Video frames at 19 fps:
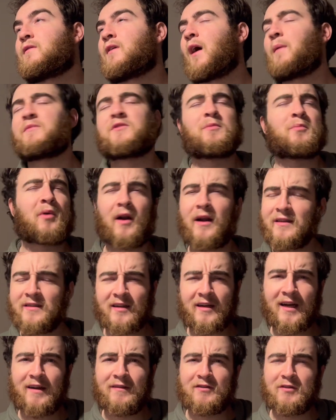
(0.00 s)
I'm surprised that
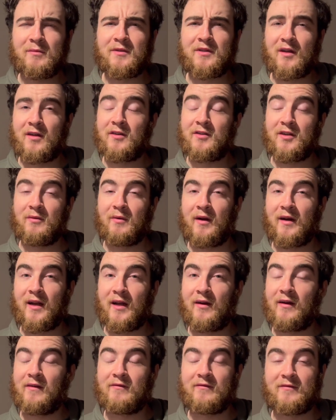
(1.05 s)
I have so much energy right
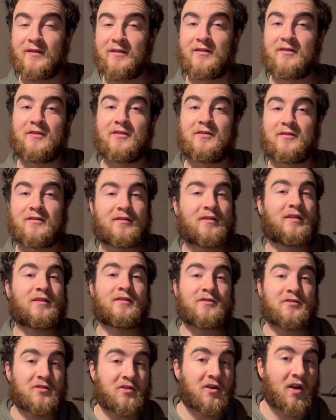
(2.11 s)
now. This
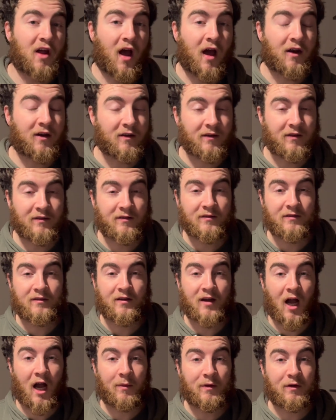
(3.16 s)
is not
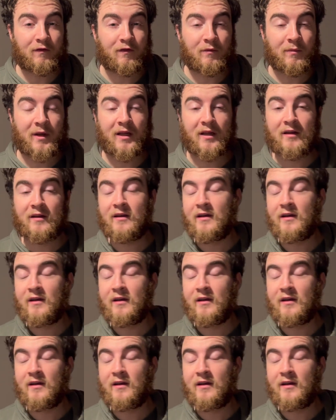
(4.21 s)
common for me.